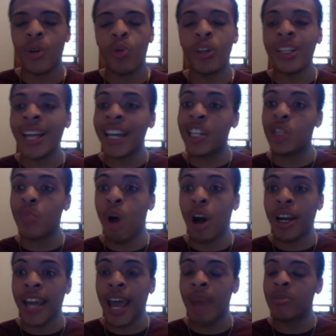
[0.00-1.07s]
We like small
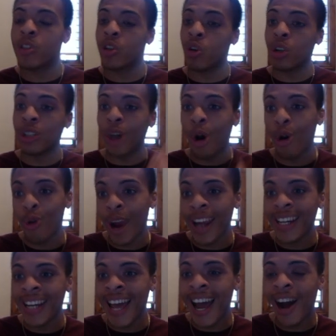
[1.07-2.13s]
caps. They're low
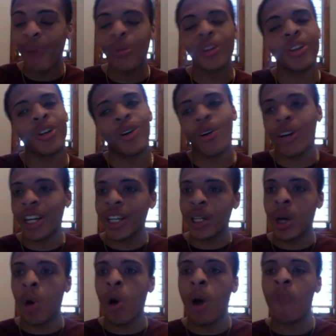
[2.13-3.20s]
right now, but they're going to
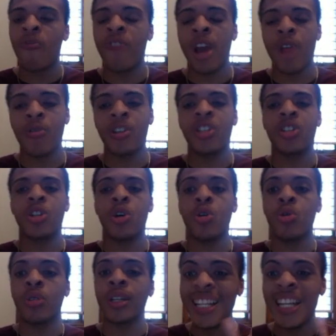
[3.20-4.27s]
go up very
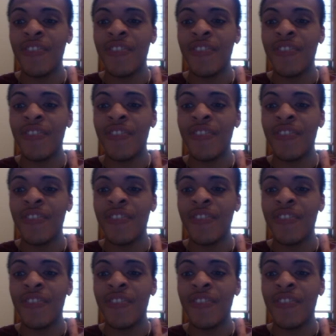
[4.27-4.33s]
soon.